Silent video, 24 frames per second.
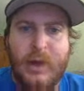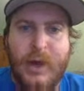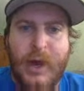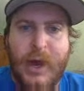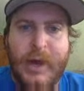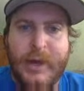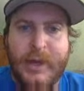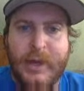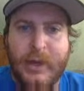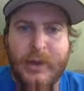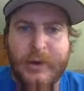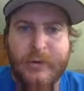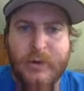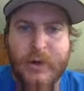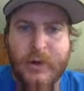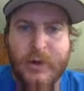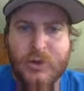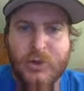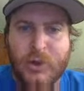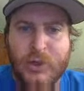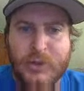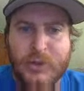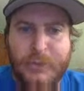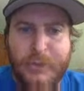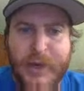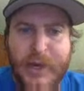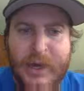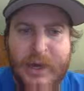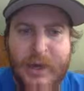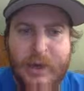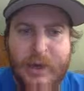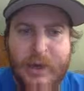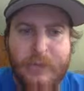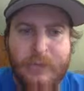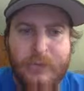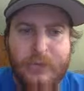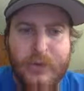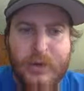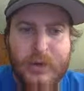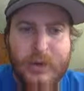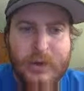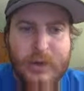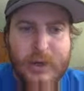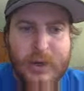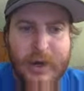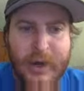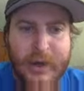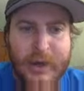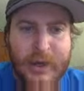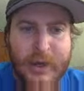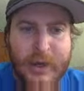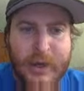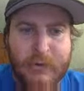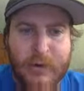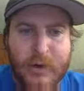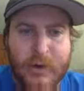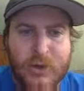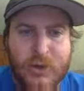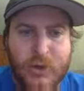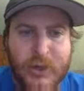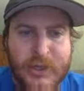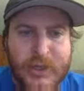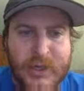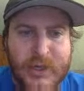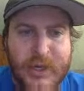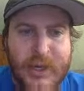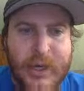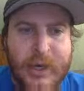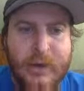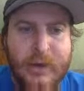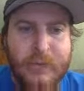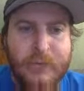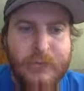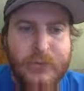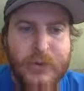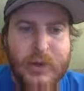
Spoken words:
I can get rid of choice B, and I can get rid of choice E,